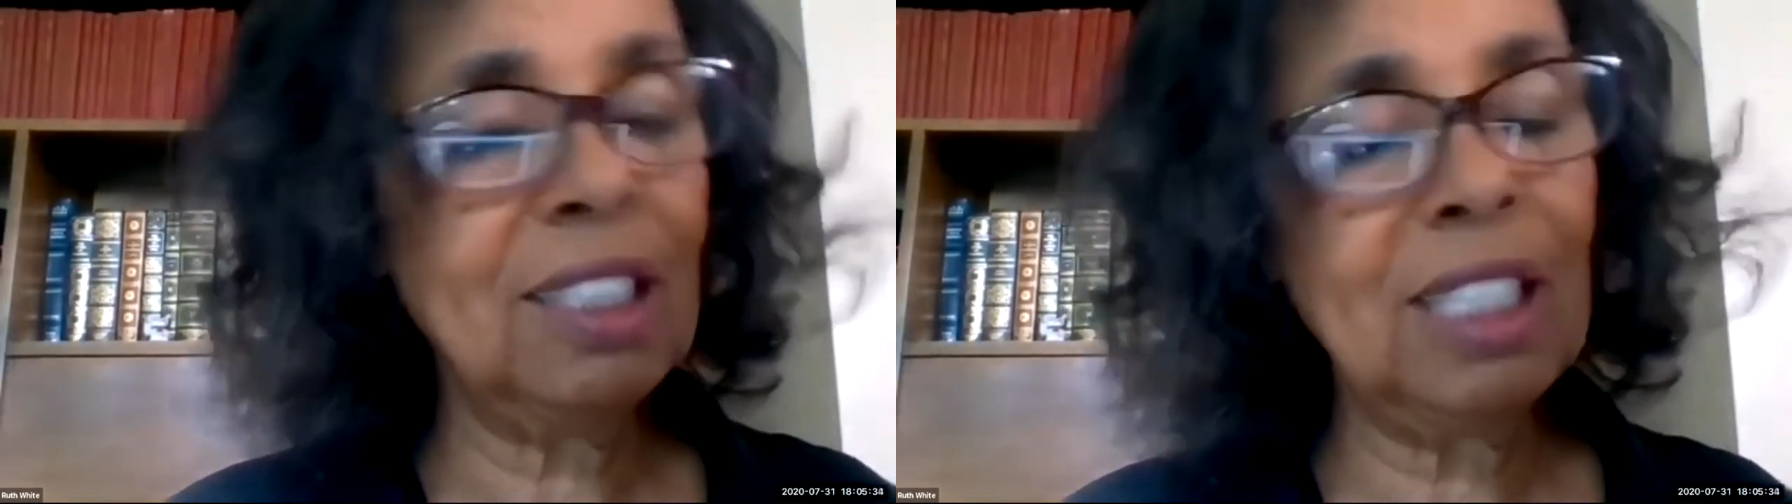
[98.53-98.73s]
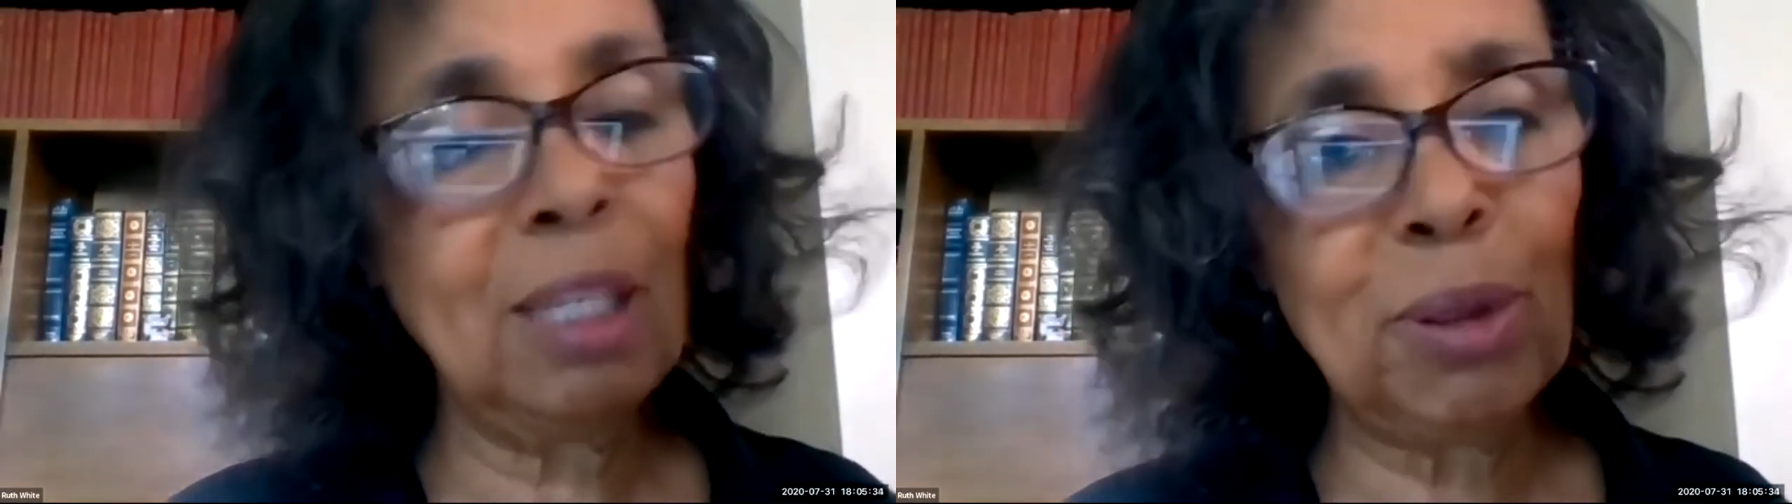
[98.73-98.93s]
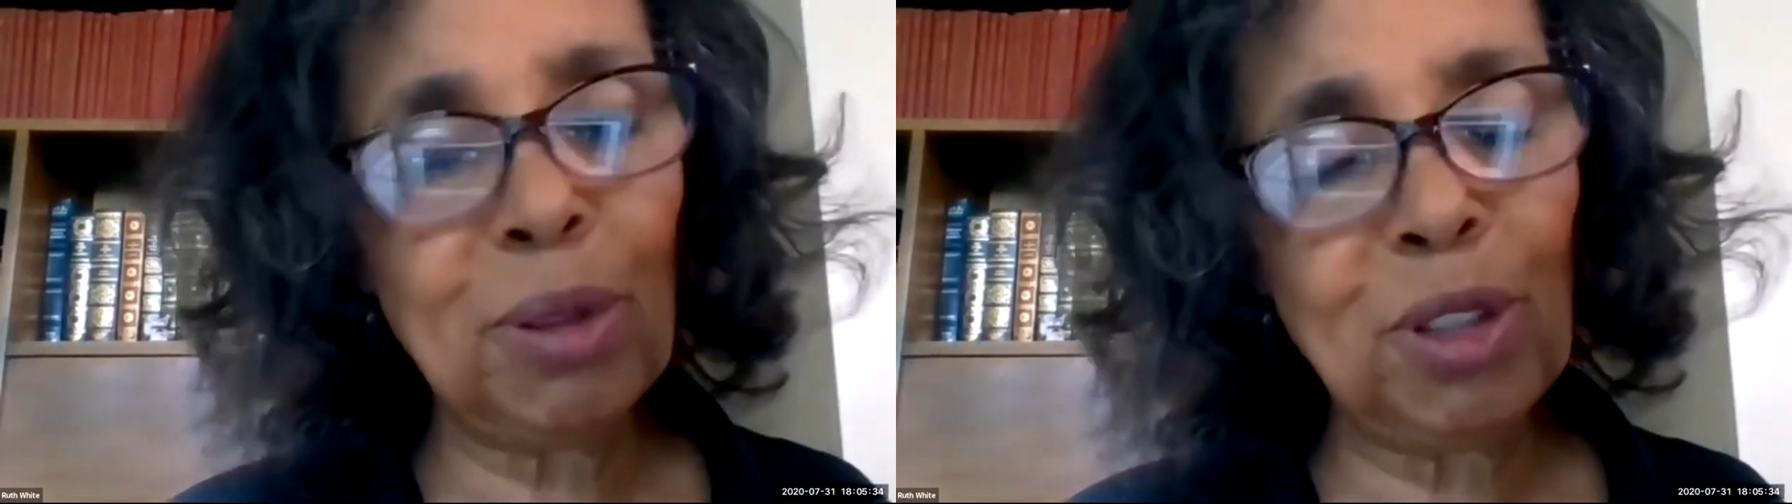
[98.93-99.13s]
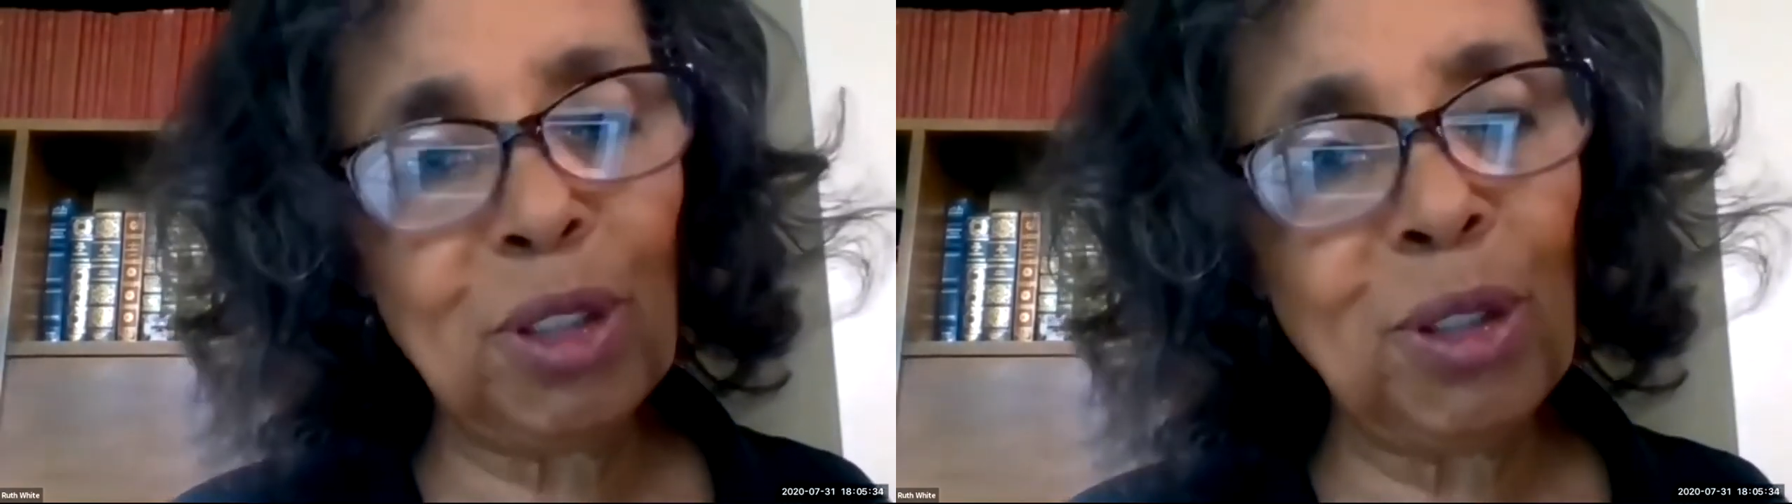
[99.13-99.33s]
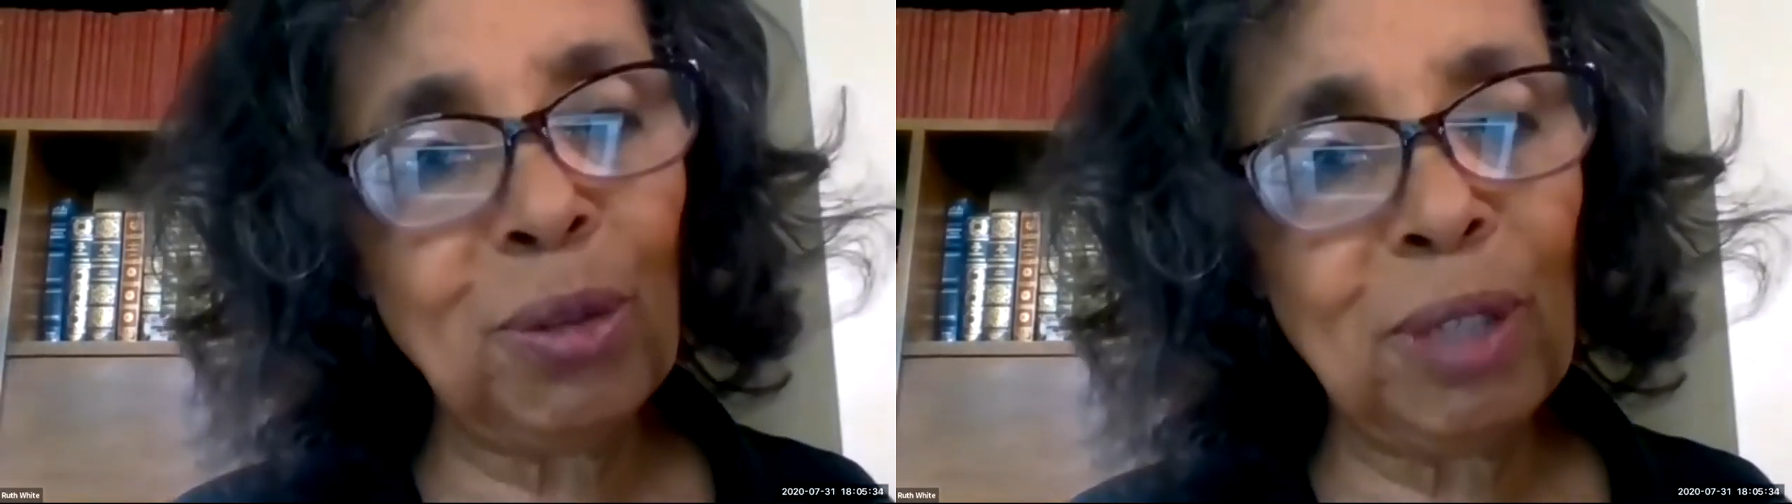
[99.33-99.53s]

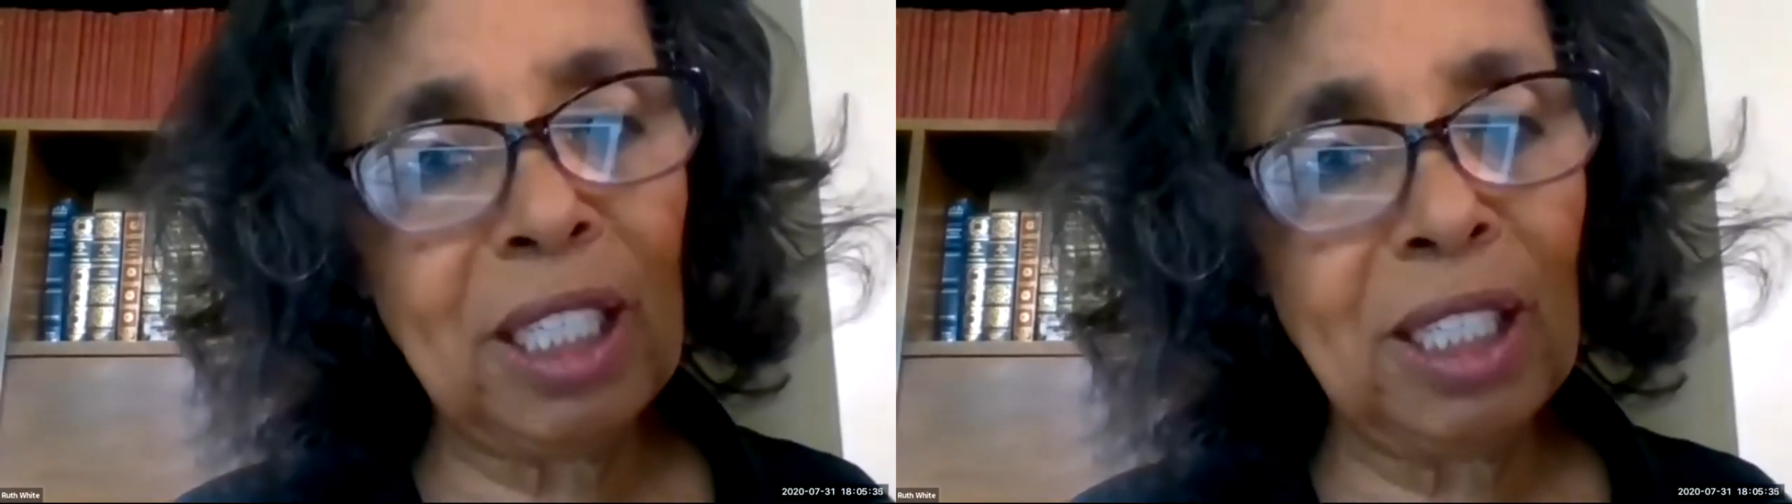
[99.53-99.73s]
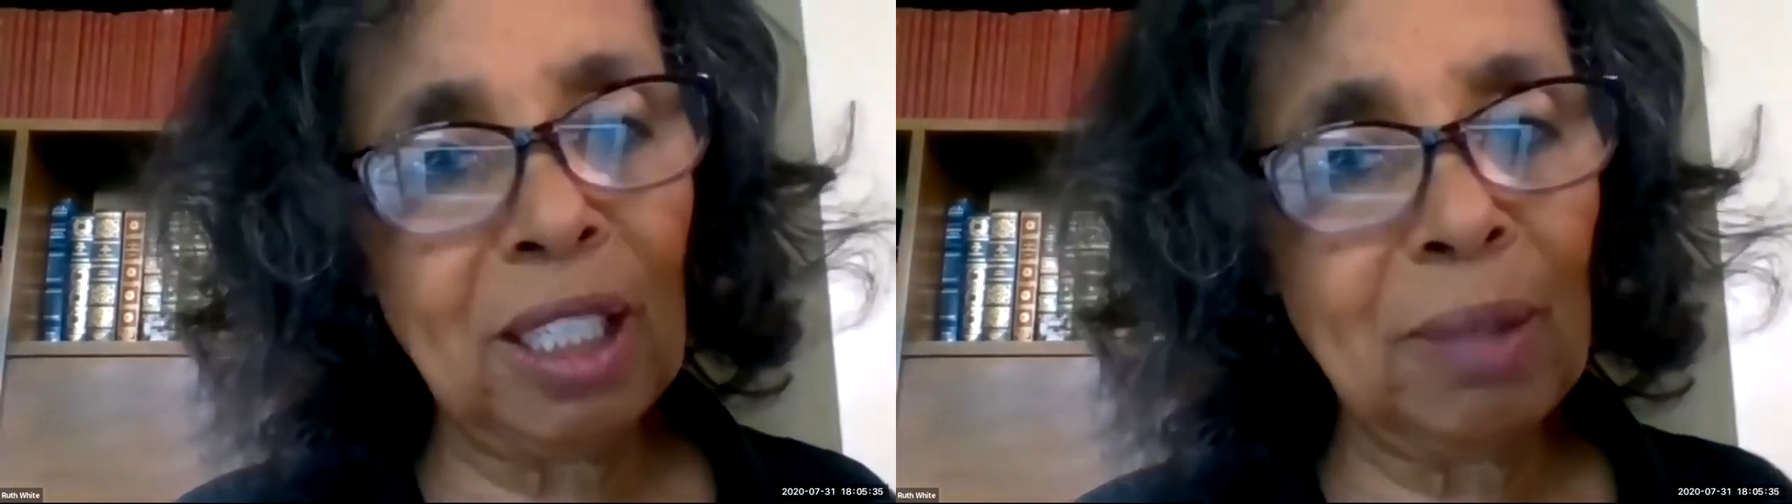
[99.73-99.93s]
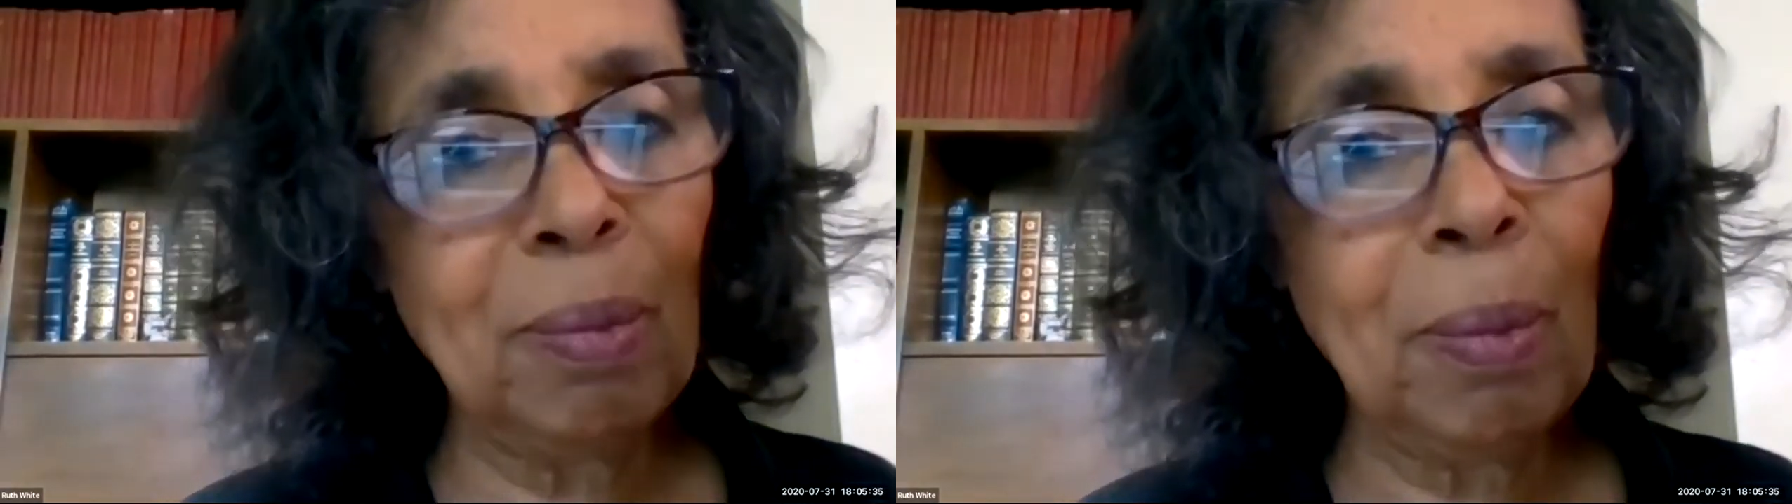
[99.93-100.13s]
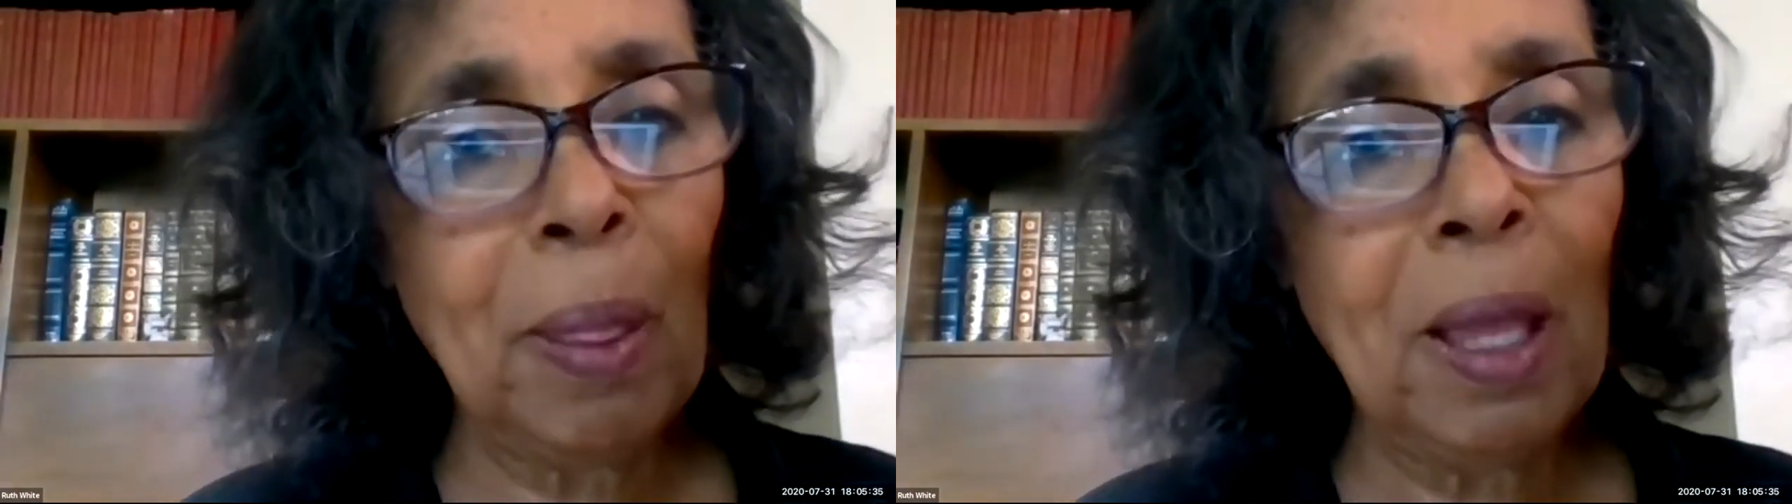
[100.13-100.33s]
summer's curriculum,